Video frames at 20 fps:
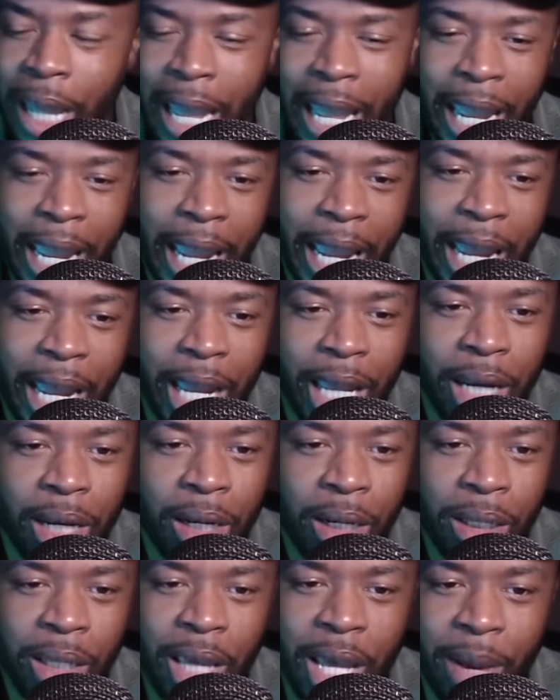
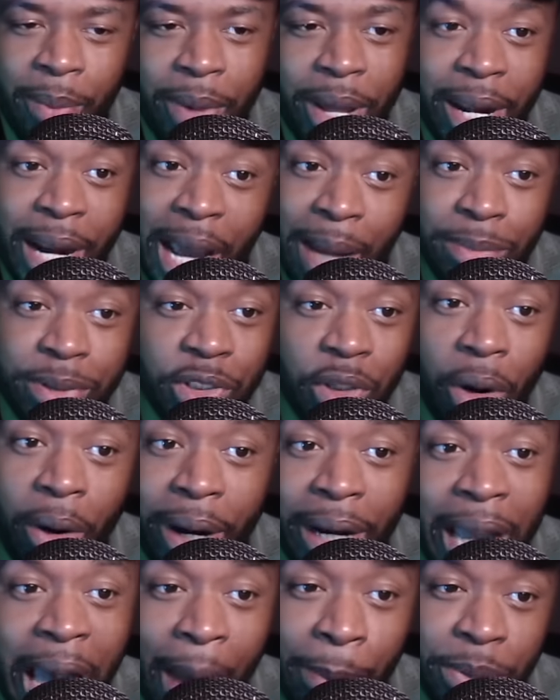And yeah, man, I'm
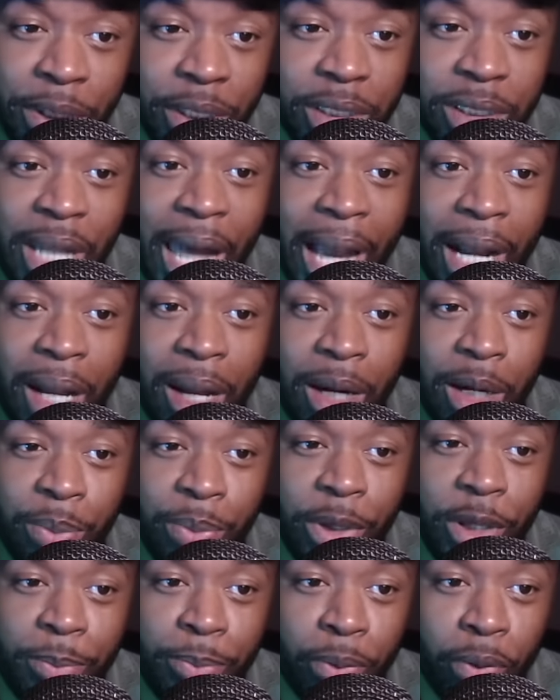sorry. I'm just not going to
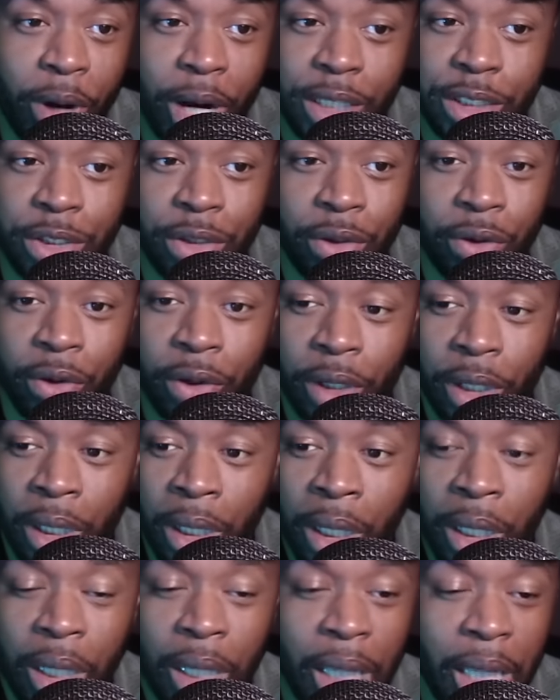be pressured
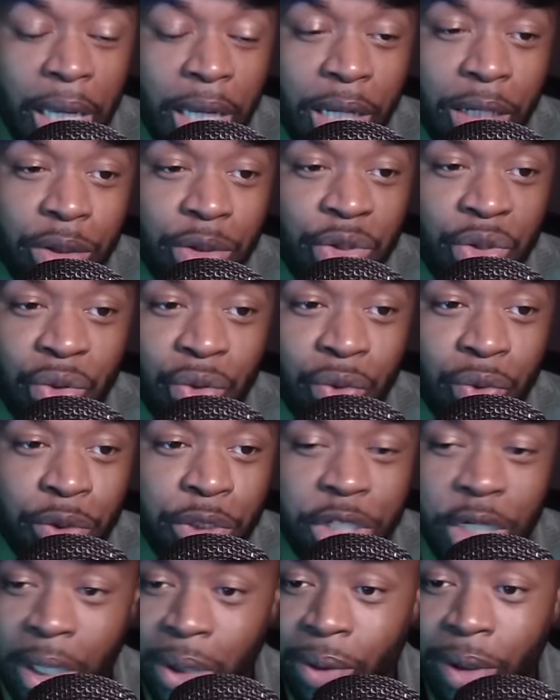into
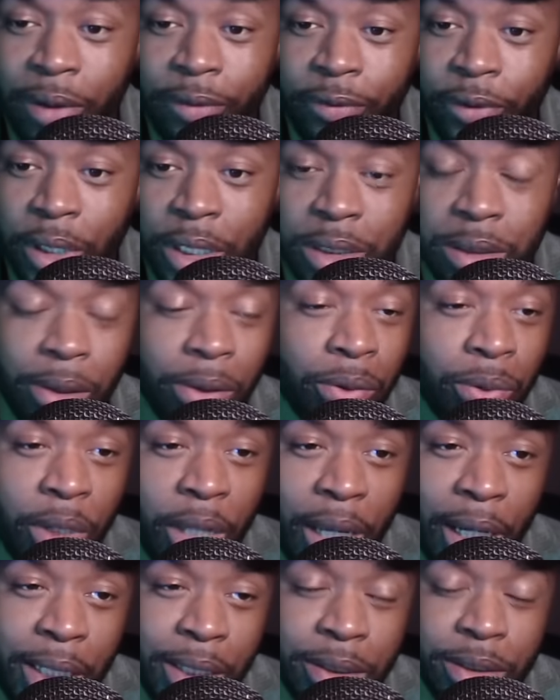cheering for these little
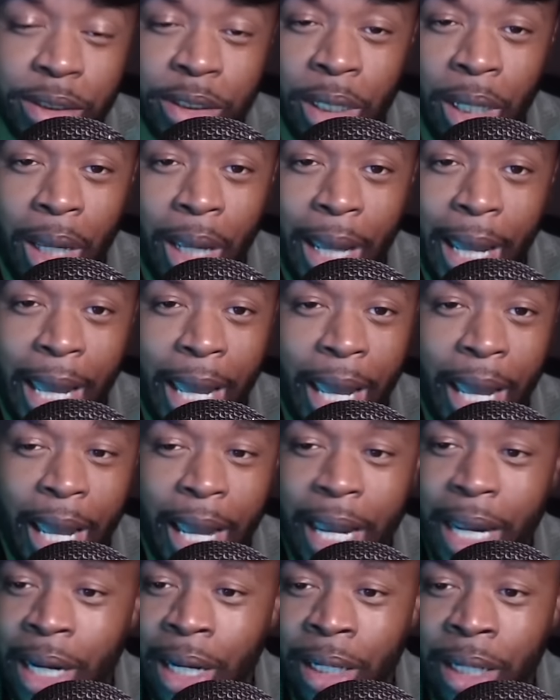niggas.
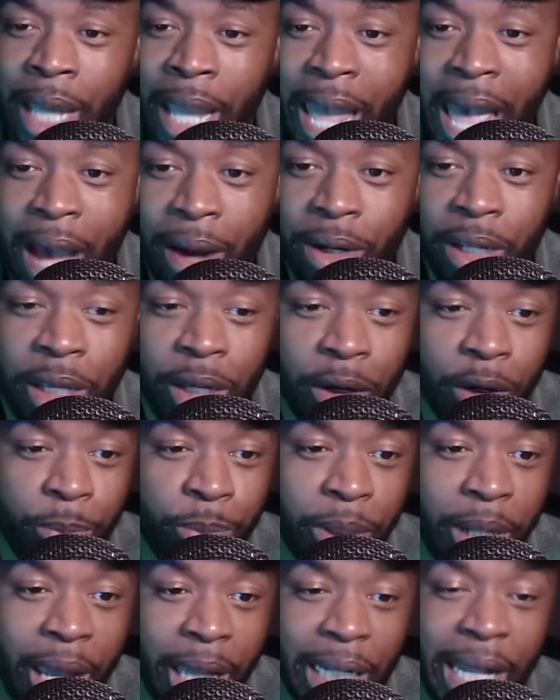And they out here
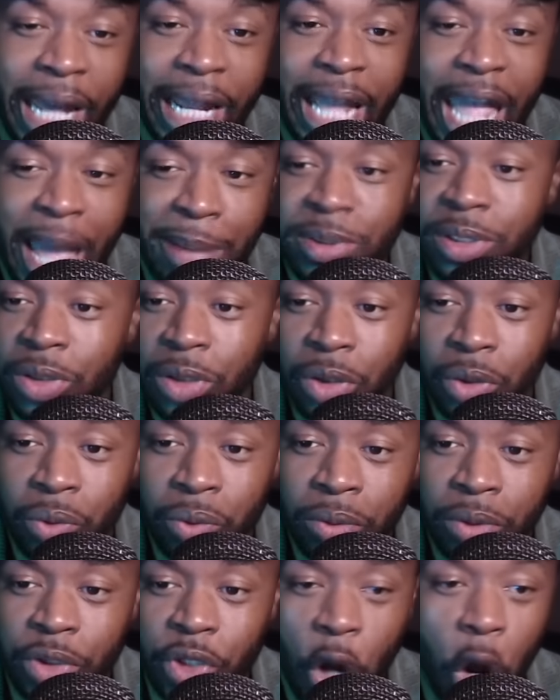playing like absolute
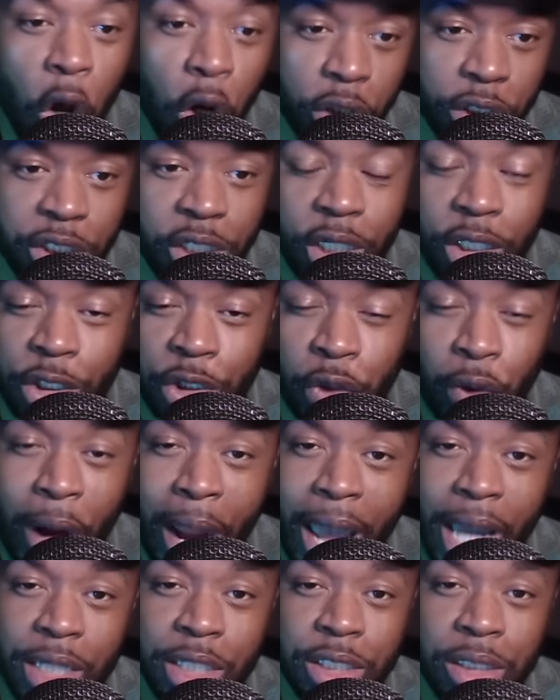dog shit
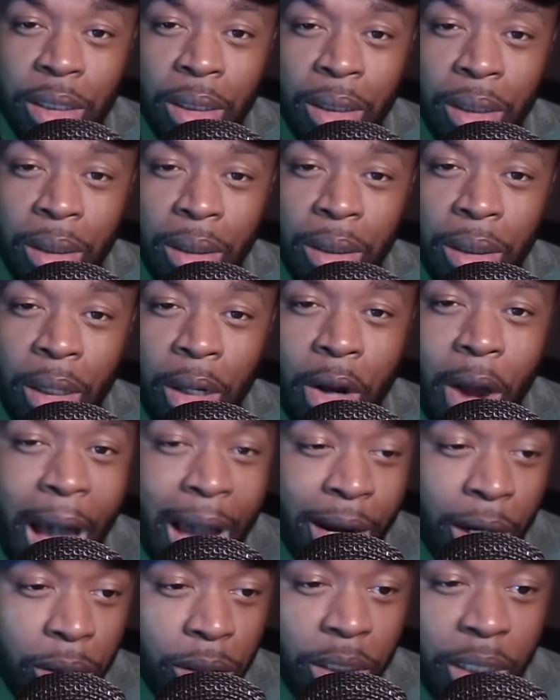trash. You know, out
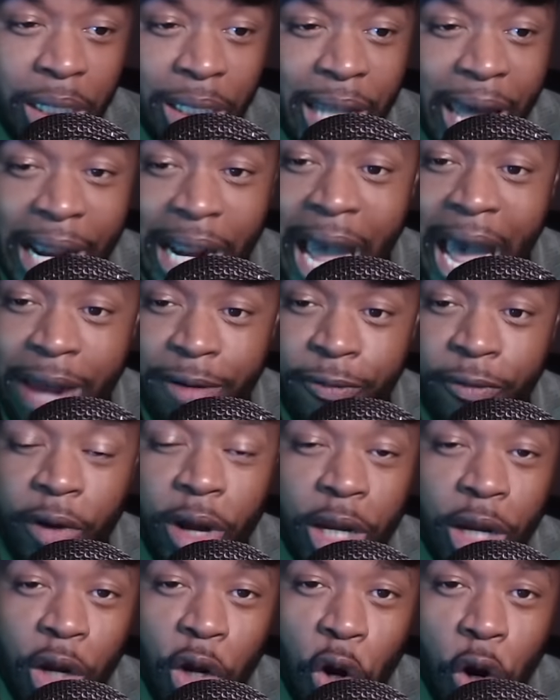here looking like hot
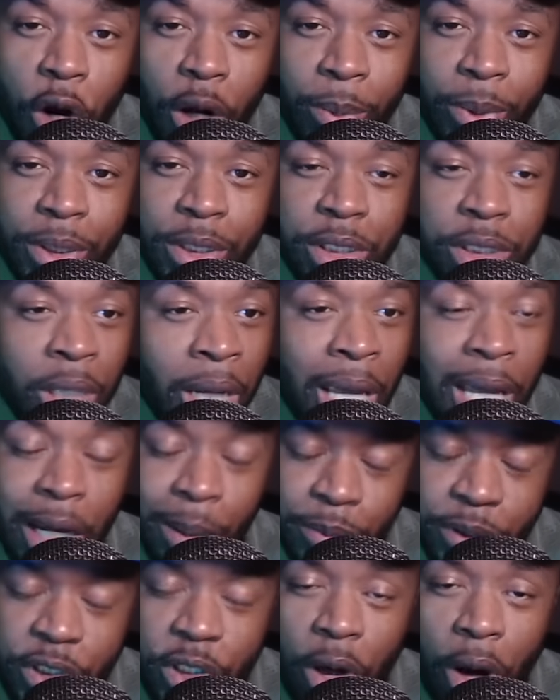fucking garbage.
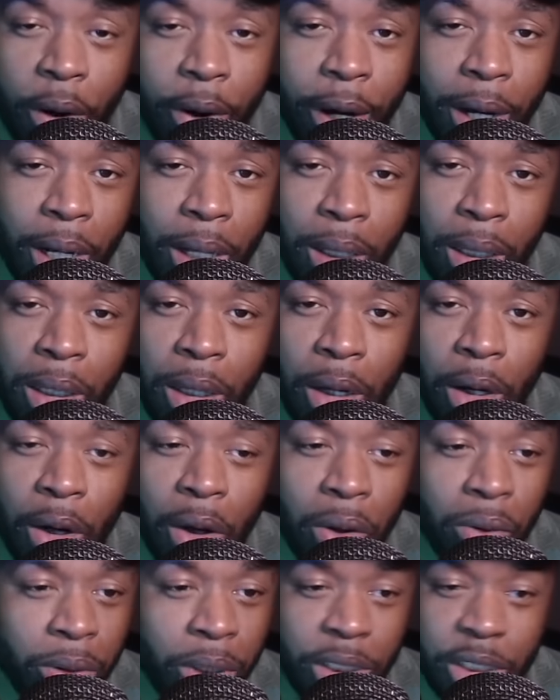I'm sorry. You
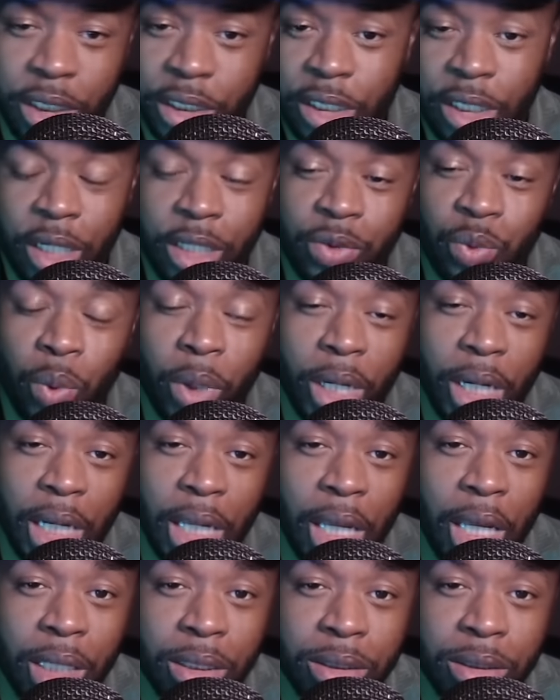know, it just is what it
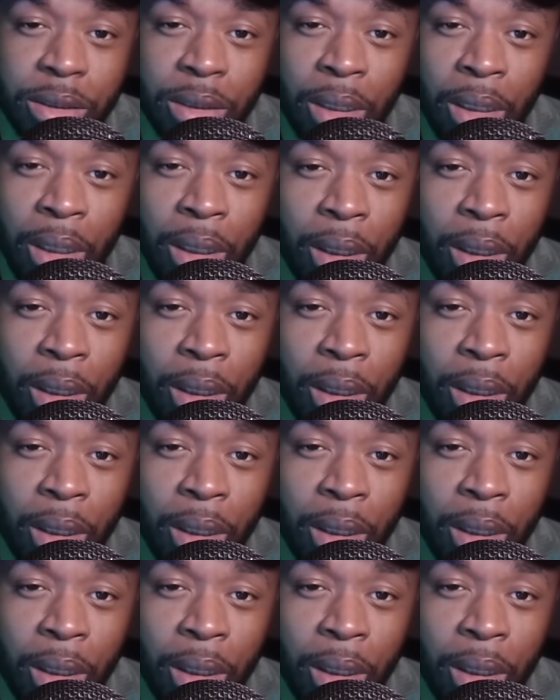is.